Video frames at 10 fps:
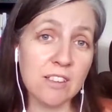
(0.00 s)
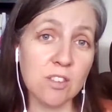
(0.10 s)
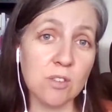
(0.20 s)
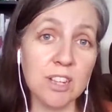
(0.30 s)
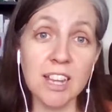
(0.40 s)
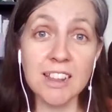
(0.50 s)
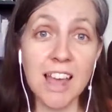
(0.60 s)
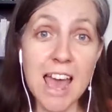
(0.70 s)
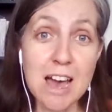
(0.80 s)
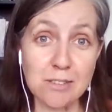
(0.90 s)
to clean the
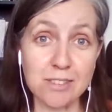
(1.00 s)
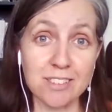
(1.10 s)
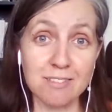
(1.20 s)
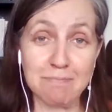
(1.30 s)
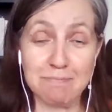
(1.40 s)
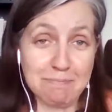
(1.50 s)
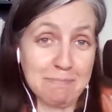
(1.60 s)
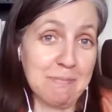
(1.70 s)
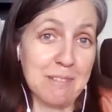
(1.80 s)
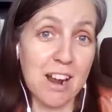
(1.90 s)
house,
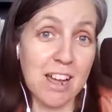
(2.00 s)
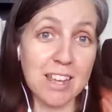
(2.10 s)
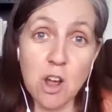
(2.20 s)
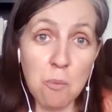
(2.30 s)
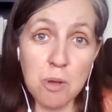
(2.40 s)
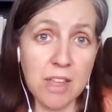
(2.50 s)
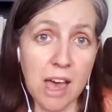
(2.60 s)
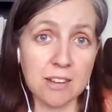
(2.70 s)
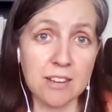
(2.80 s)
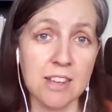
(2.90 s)
and I can help with that.